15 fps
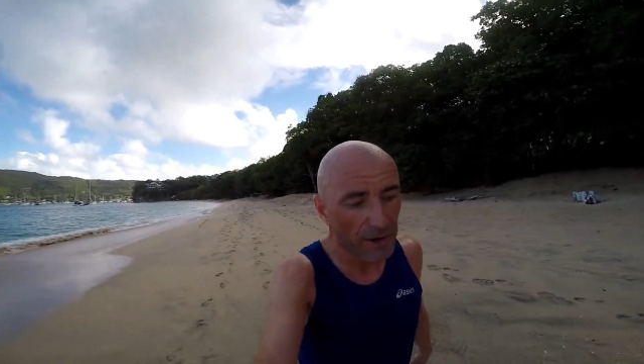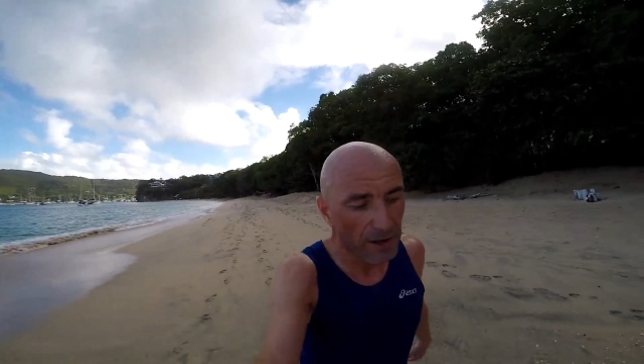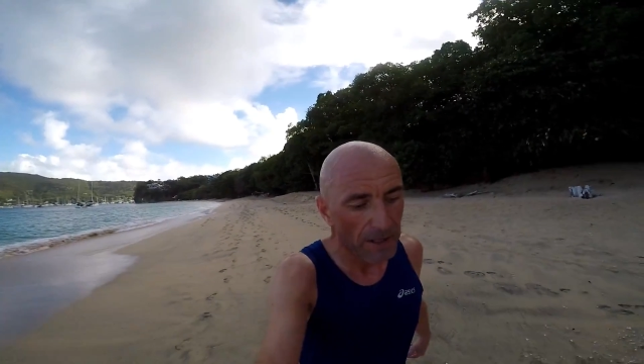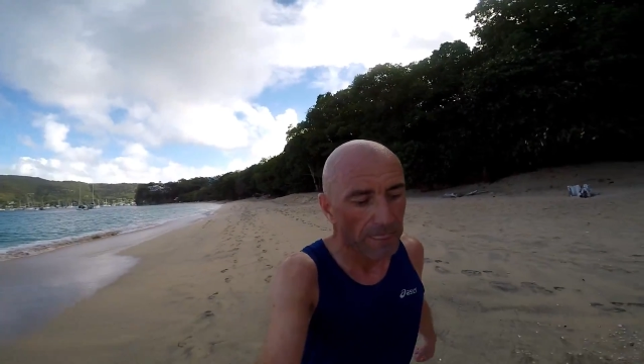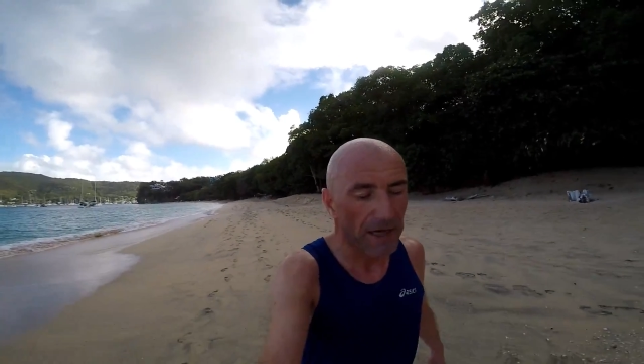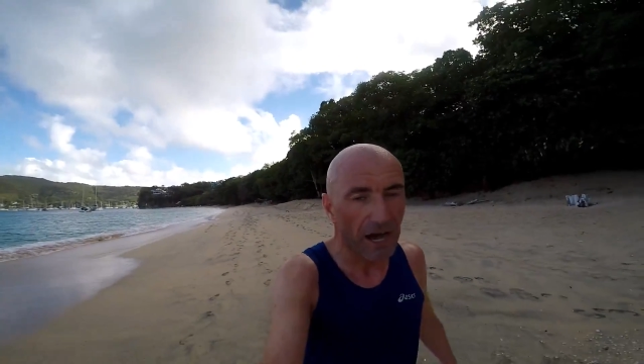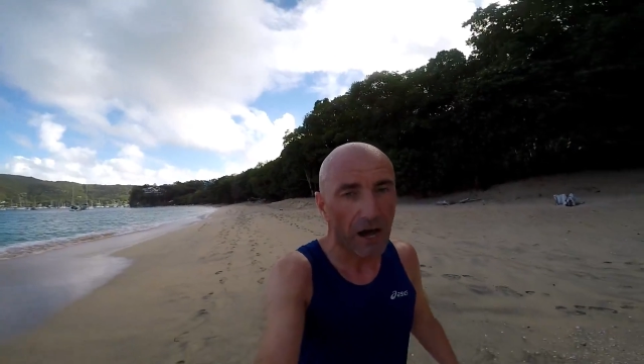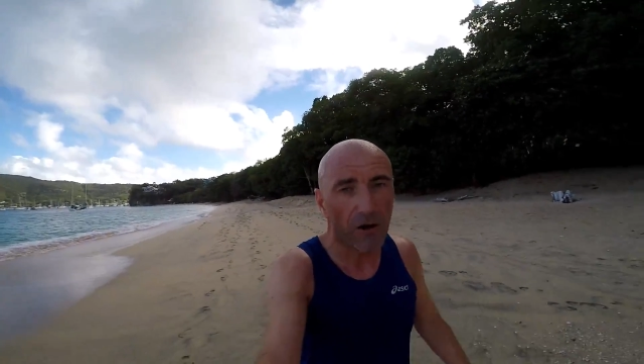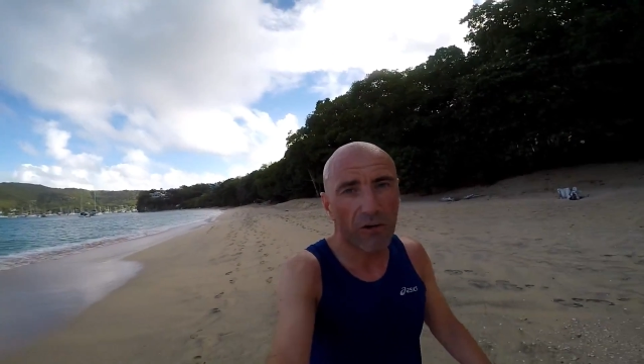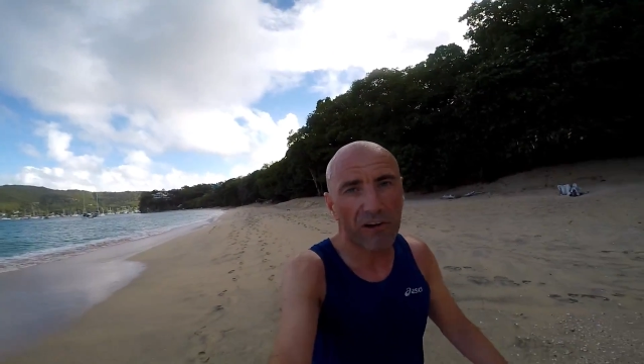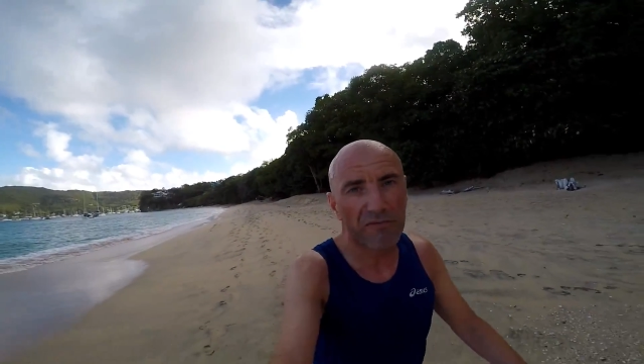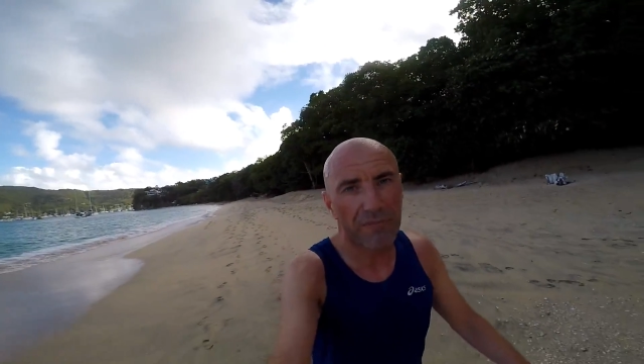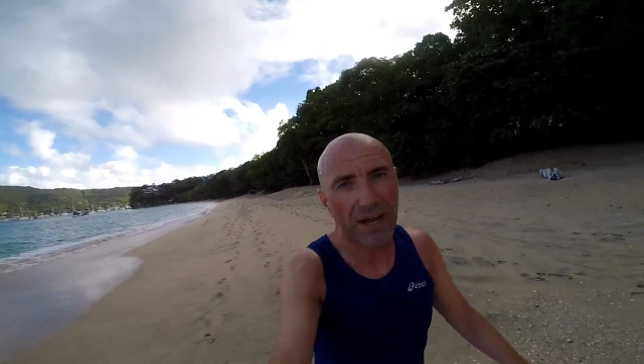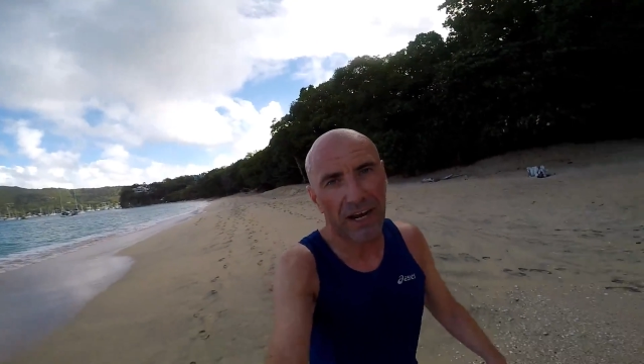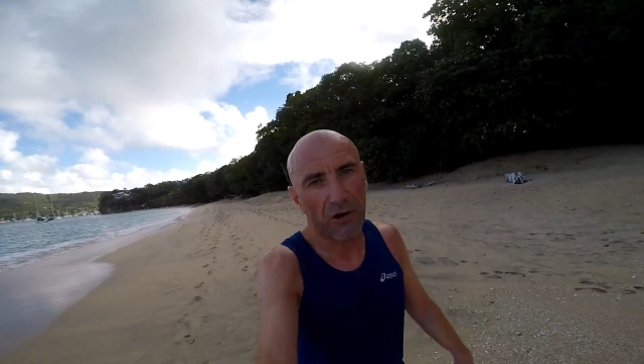the whole of
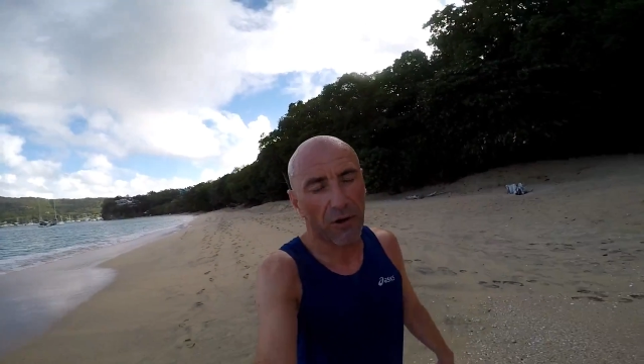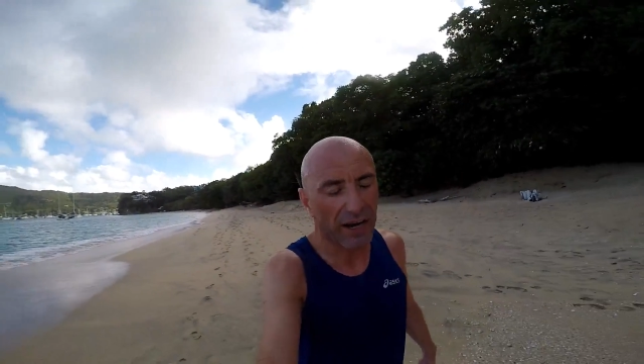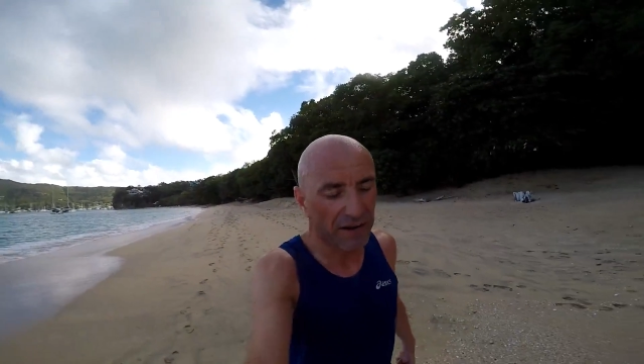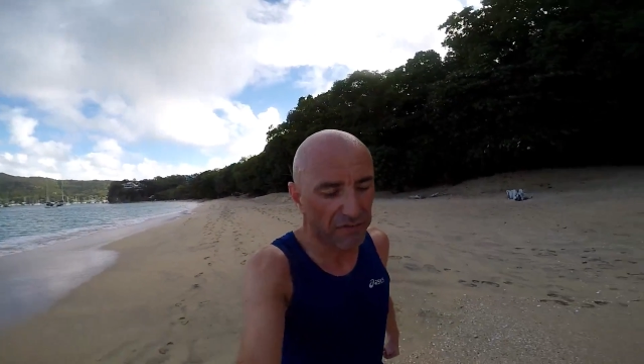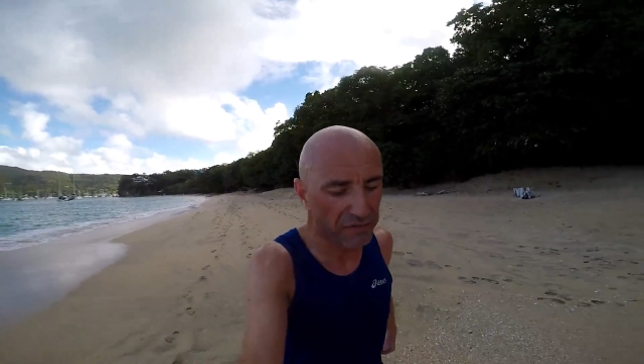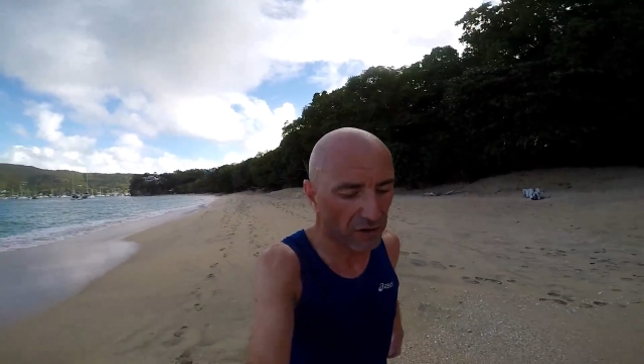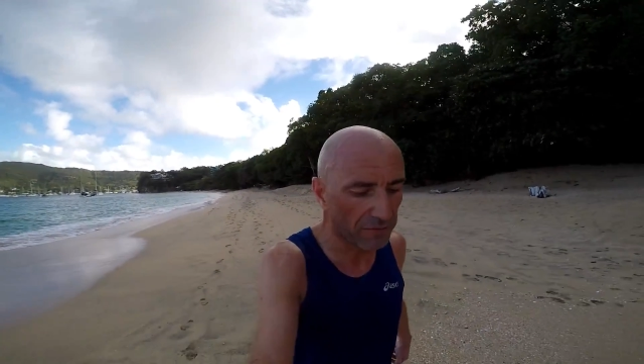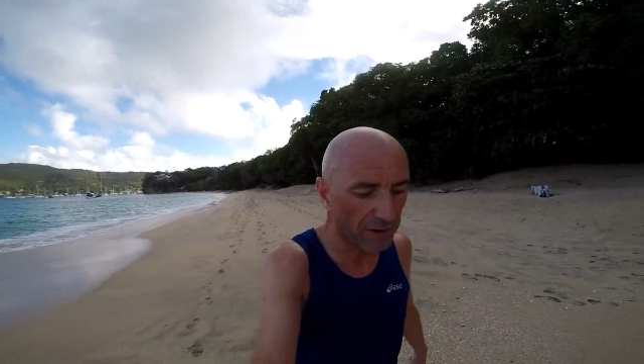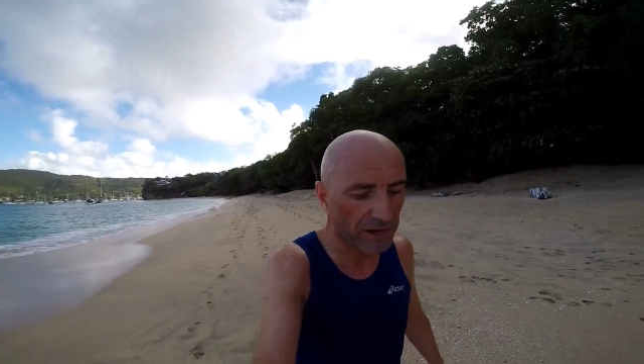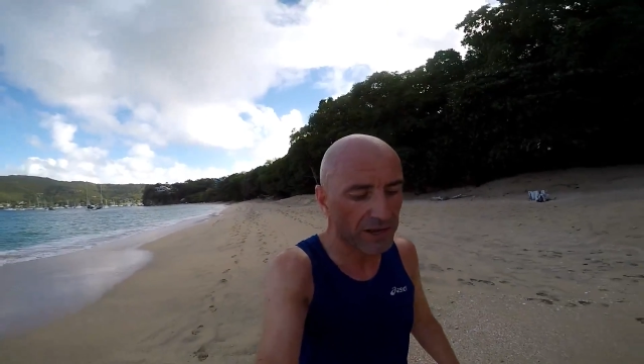Bequia from